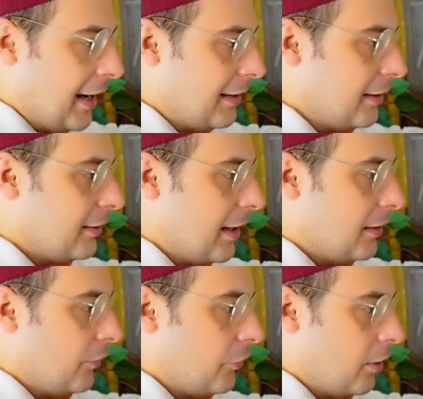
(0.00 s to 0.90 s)
and
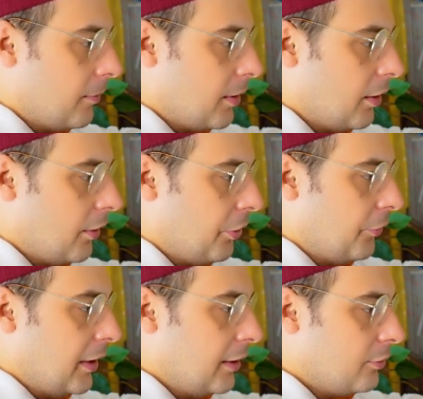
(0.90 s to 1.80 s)
descending from
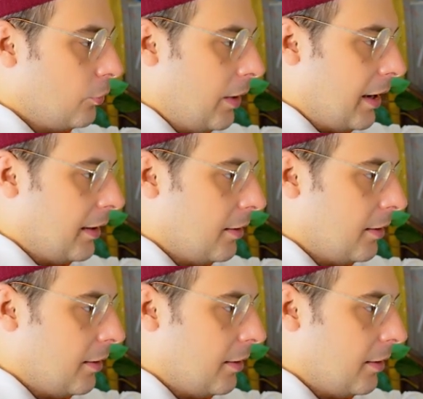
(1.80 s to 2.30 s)
3 to 1.